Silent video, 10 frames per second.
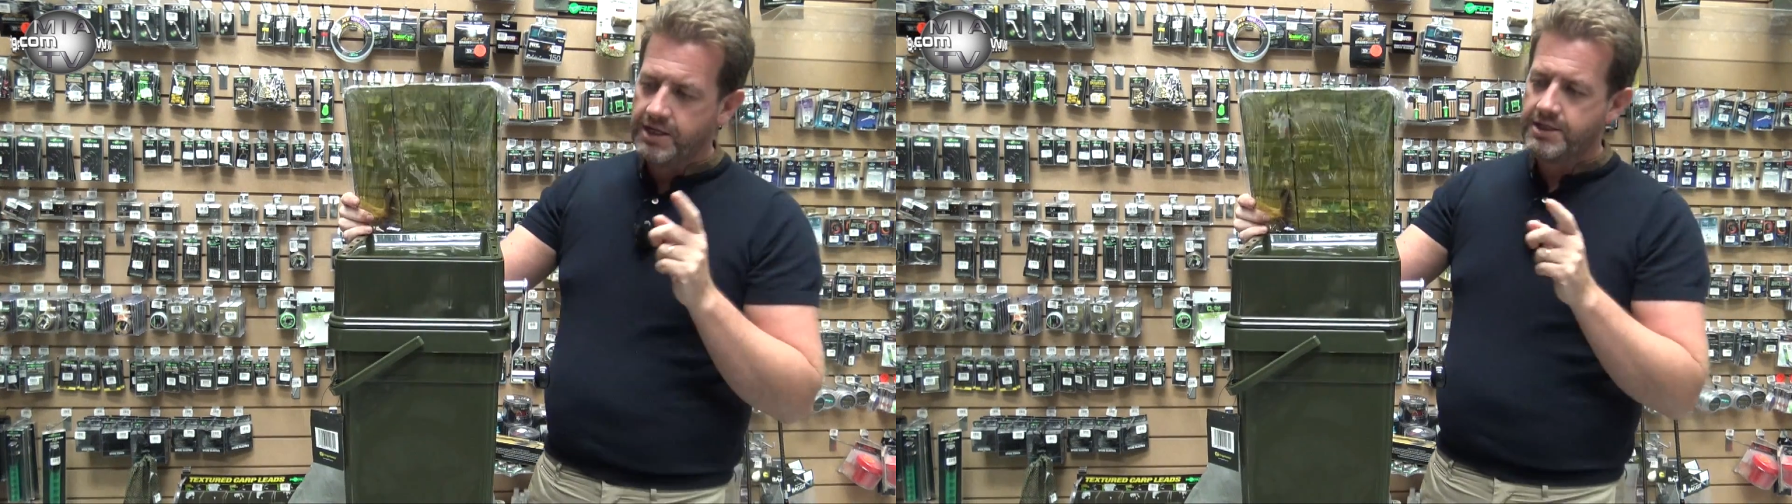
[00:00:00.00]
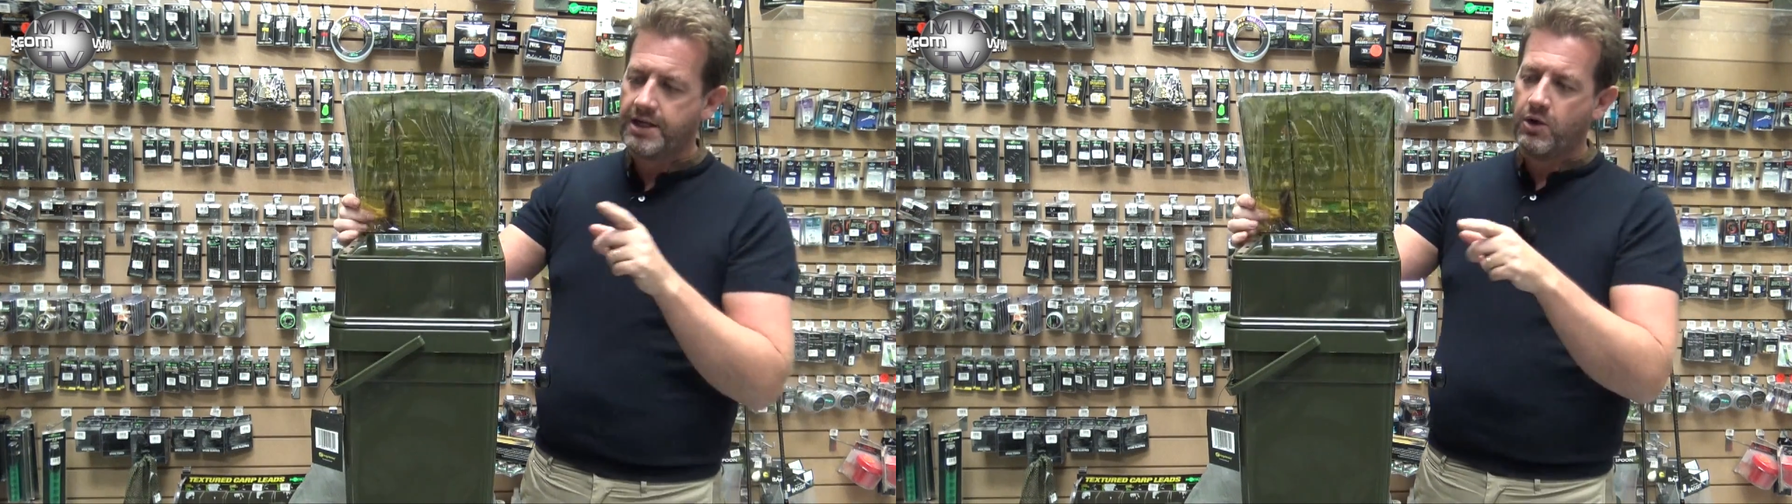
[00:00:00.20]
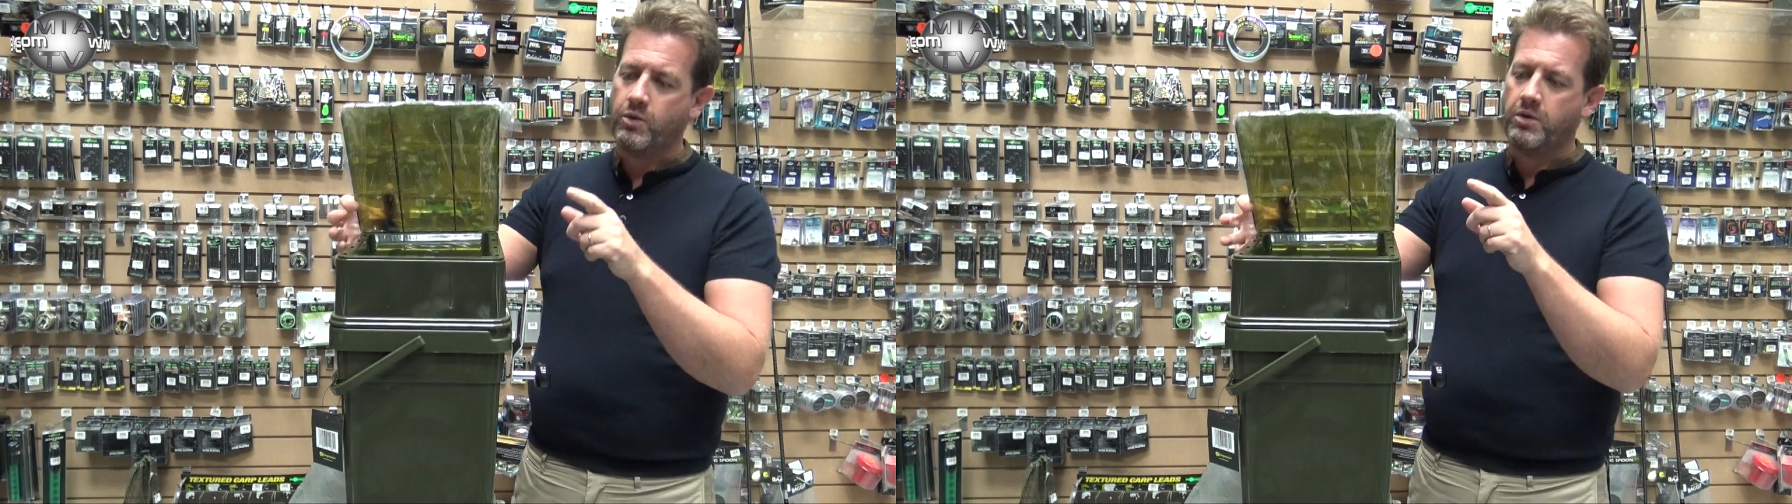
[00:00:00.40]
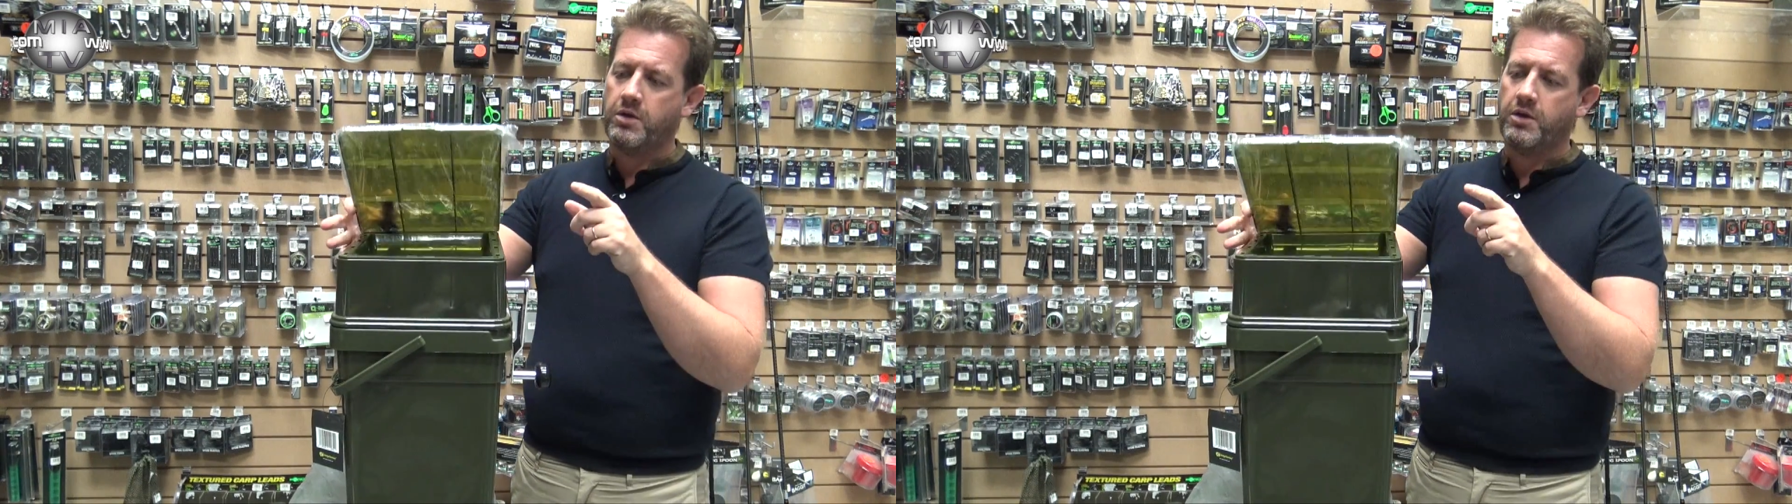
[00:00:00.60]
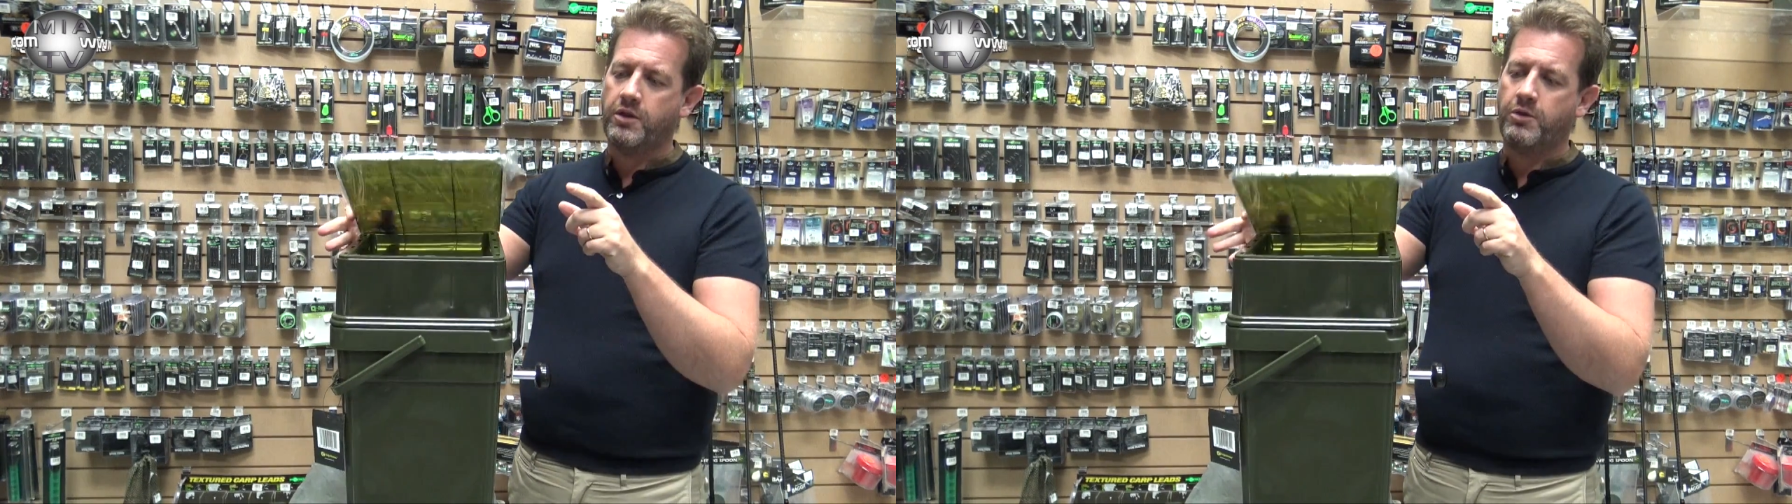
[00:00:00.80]
So
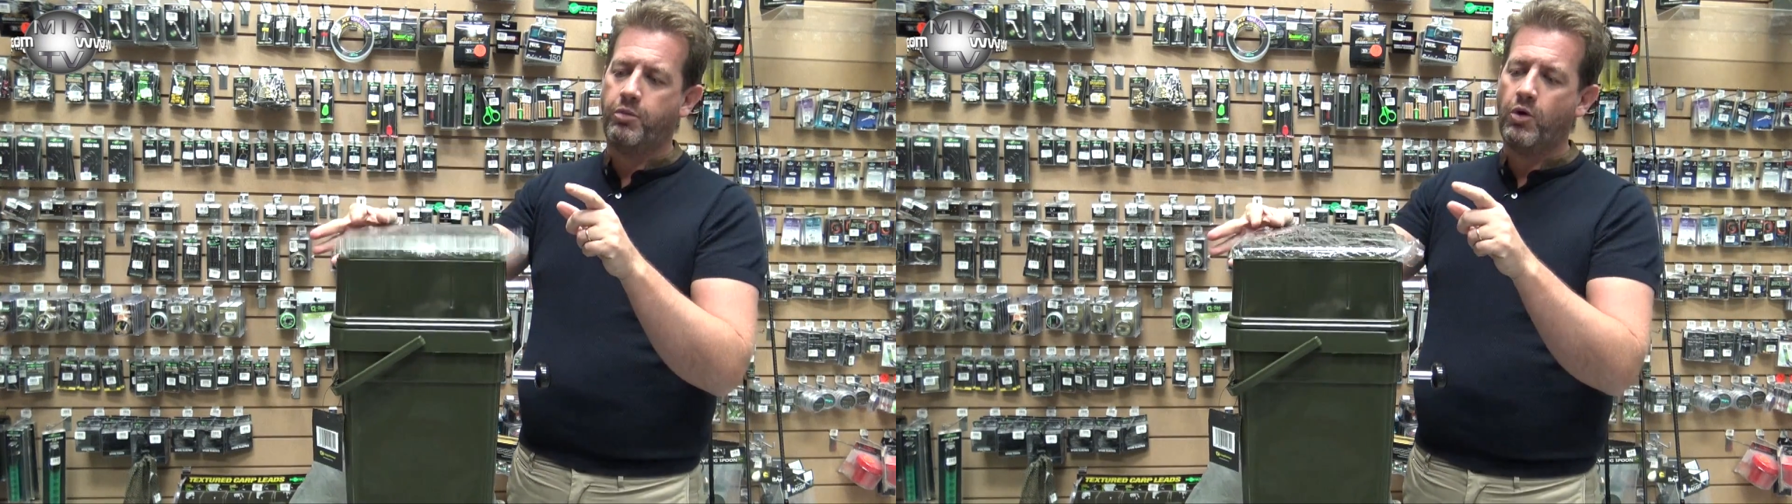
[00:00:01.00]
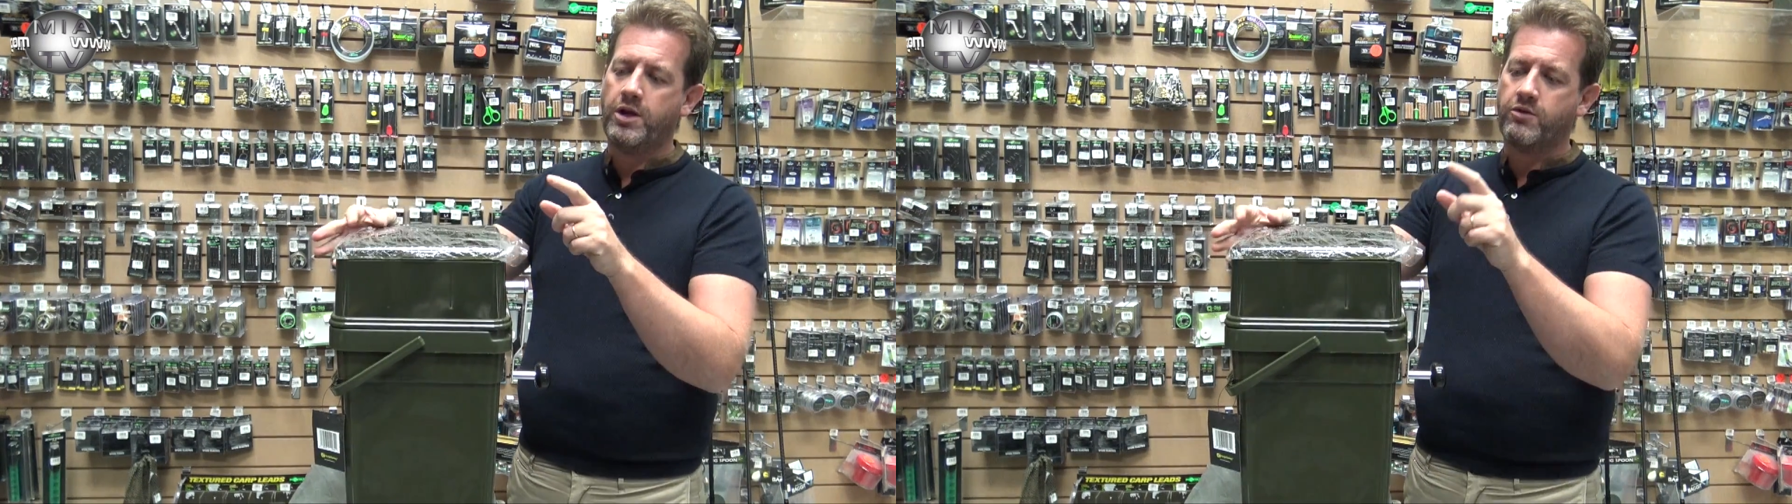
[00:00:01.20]
the boilie